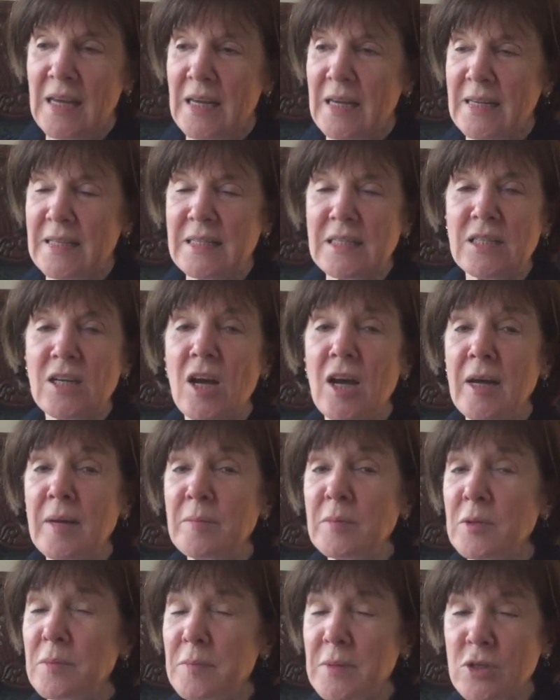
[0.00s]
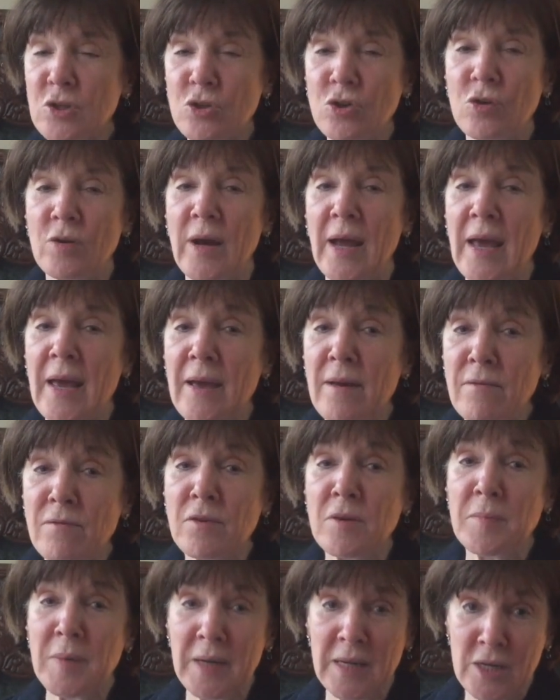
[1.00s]
It's time to be sure
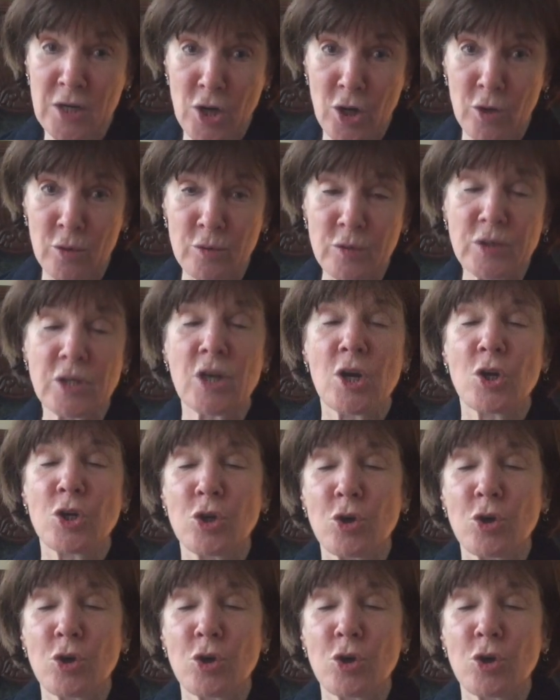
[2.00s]
everybody knows